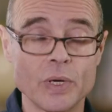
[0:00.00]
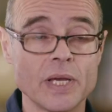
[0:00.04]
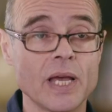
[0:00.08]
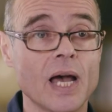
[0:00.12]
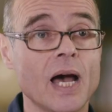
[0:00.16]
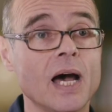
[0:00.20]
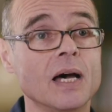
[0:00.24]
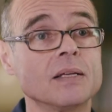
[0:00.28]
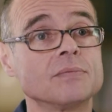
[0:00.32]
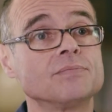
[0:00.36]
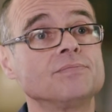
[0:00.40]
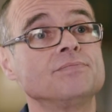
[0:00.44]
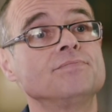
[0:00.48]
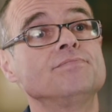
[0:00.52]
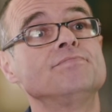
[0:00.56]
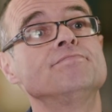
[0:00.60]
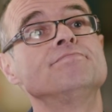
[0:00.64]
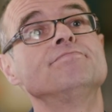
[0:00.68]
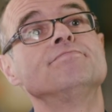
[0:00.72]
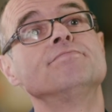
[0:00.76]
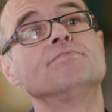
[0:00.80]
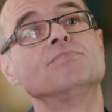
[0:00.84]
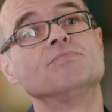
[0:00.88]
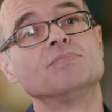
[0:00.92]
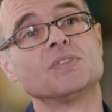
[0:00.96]
We had
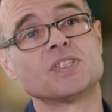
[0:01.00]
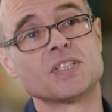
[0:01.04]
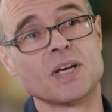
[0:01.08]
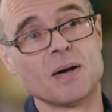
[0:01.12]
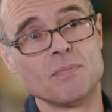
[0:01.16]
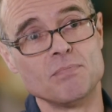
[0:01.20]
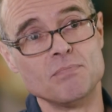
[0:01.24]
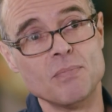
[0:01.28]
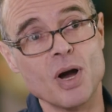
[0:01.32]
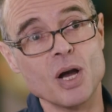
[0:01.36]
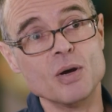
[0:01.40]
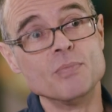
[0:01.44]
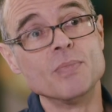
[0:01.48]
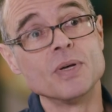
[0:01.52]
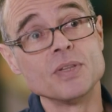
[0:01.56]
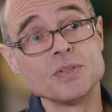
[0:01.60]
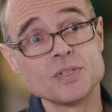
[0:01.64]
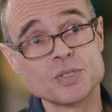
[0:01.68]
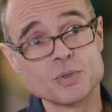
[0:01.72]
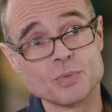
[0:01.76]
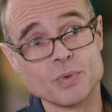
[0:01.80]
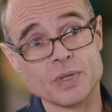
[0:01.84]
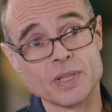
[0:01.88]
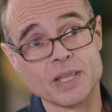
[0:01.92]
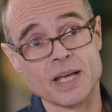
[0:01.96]
some
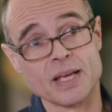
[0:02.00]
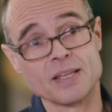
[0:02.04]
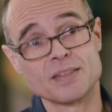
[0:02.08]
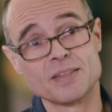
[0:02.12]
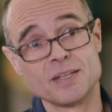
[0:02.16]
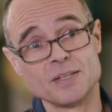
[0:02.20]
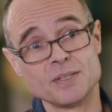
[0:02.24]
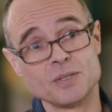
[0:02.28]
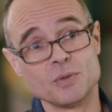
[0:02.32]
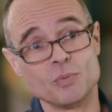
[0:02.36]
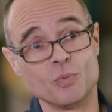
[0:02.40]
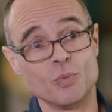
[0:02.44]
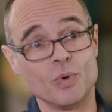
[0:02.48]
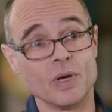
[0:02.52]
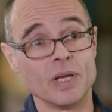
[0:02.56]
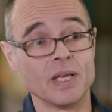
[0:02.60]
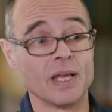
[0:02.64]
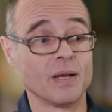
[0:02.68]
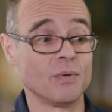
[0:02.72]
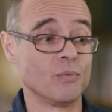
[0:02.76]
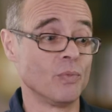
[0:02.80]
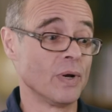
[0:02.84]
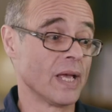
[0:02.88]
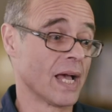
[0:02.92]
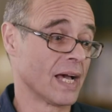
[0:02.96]
moments with Nathan and
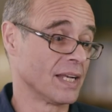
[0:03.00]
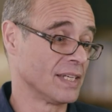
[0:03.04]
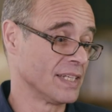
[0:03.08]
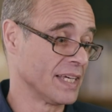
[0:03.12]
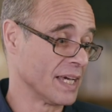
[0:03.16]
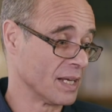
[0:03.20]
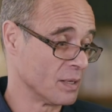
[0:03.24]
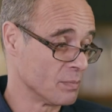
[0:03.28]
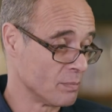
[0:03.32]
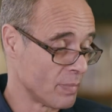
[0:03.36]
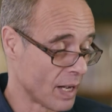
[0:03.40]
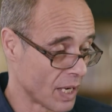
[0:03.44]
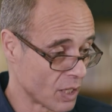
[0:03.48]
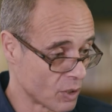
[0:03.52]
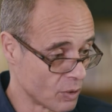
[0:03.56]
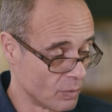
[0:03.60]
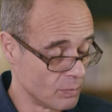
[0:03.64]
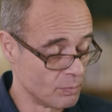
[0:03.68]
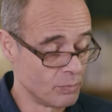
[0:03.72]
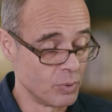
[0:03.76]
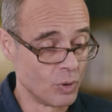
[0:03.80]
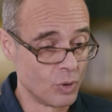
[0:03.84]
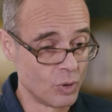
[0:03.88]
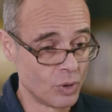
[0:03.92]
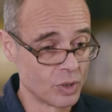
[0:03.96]
we, we had to get him back
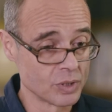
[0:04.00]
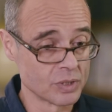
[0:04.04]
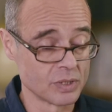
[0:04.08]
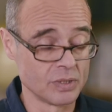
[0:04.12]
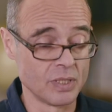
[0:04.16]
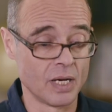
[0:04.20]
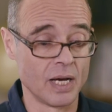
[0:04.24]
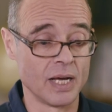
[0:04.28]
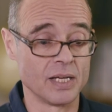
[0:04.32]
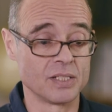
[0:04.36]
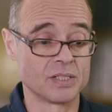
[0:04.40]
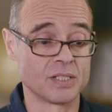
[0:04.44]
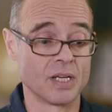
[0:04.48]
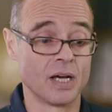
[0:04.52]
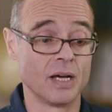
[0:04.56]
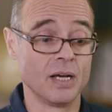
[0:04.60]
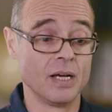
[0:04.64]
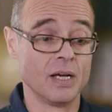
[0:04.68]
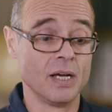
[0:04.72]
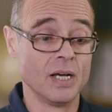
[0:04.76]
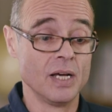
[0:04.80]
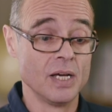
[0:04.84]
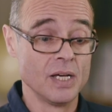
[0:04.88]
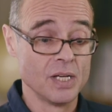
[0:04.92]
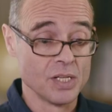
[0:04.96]
on board and I had to
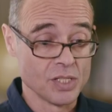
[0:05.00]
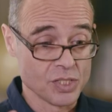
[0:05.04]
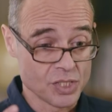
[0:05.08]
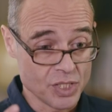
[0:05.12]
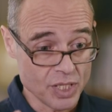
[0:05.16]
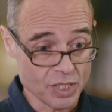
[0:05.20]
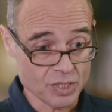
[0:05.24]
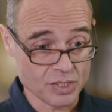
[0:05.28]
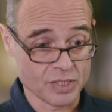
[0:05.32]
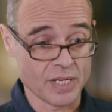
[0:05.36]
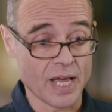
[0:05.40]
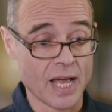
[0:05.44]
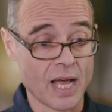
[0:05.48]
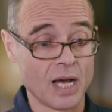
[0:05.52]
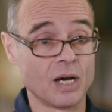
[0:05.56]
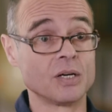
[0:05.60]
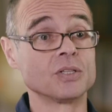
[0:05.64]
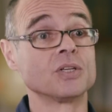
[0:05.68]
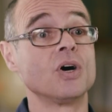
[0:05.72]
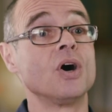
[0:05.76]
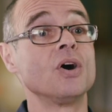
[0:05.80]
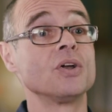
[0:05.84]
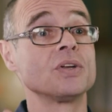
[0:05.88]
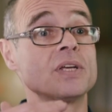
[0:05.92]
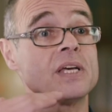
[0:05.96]
sit
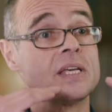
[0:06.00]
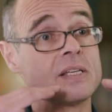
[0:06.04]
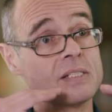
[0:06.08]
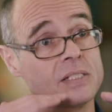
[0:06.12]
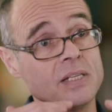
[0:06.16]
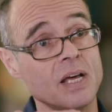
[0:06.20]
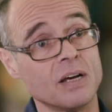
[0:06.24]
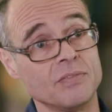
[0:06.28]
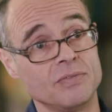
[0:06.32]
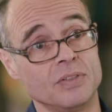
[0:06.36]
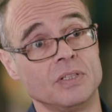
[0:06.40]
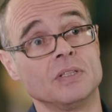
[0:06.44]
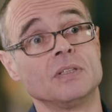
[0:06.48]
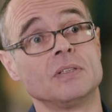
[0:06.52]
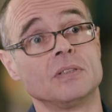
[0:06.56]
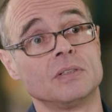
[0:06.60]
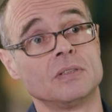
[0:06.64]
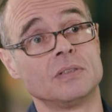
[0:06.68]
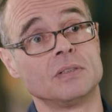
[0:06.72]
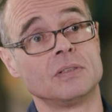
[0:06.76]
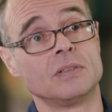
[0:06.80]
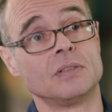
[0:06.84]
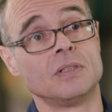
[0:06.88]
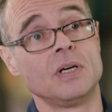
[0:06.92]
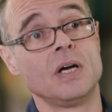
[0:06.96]
down on his level
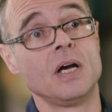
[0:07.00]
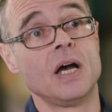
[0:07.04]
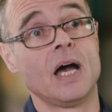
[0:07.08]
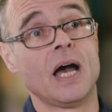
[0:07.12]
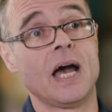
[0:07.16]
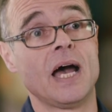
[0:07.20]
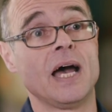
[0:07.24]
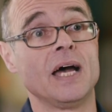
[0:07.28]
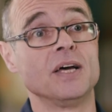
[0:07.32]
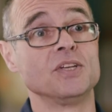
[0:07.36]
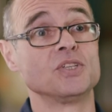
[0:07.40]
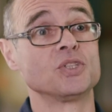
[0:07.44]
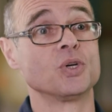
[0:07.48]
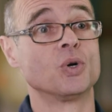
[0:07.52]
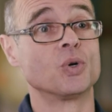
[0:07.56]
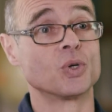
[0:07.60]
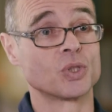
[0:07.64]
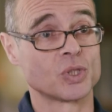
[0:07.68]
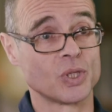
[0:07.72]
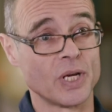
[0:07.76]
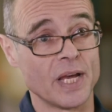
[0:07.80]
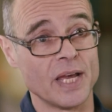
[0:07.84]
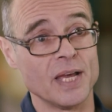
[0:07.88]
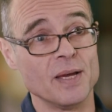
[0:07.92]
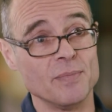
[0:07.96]
and
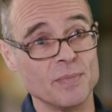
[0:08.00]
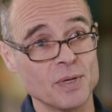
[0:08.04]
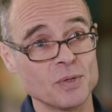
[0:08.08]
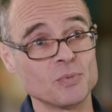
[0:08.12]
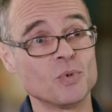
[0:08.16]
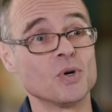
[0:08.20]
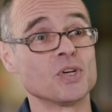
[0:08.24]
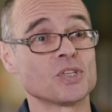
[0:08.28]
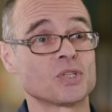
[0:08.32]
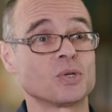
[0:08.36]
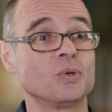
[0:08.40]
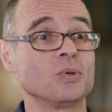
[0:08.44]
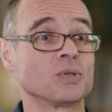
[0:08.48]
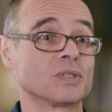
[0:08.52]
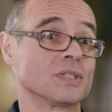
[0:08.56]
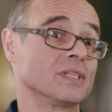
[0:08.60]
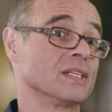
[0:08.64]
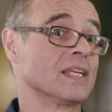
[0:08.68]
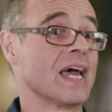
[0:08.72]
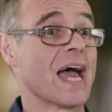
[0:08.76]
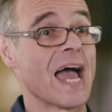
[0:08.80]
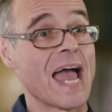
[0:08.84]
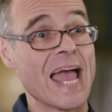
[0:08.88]
talk to him in what's called an